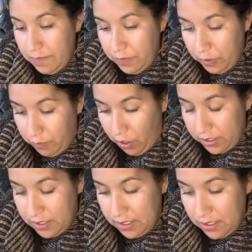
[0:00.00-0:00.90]
the
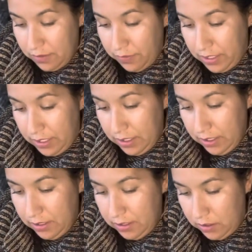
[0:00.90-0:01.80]
process of knitting.
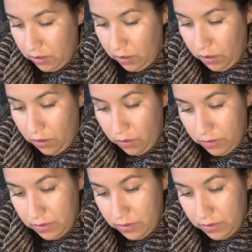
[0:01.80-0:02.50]
Uh-oh.